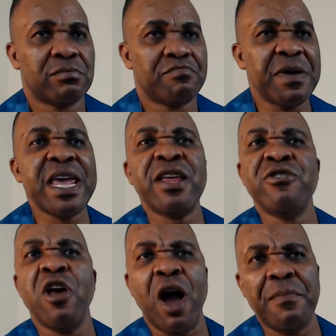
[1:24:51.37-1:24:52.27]
Be
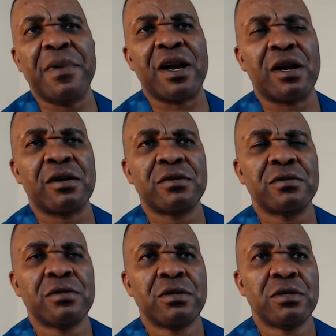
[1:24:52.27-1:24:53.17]
normal.
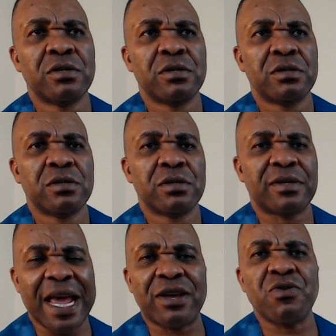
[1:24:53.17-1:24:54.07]

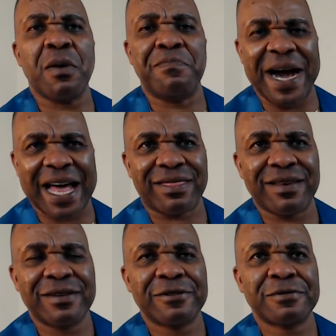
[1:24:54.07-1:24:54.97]
Take your
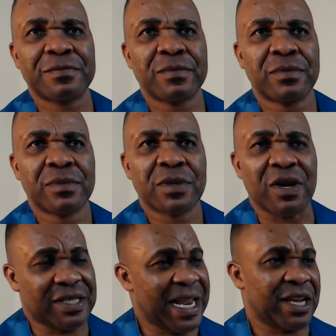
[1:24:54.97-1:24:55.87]
bath.
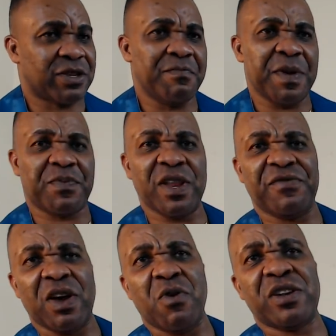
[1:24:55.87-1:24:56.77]
Because like some people, if
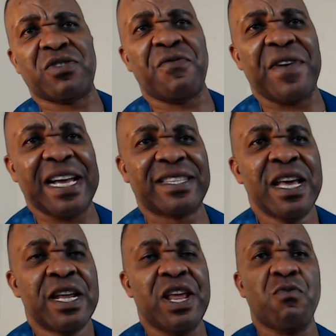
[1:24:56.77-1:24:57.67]
they want to fast,
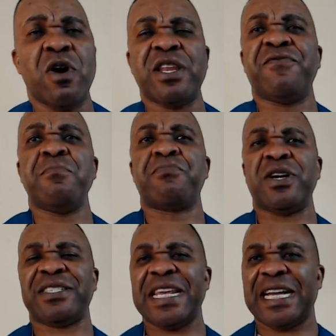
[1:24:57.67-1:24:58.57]
they won't even
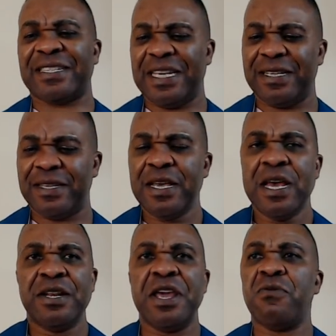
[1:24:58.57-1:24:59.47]
brush their teeth.
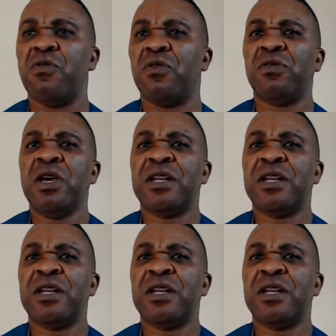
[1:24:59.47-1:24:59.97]
I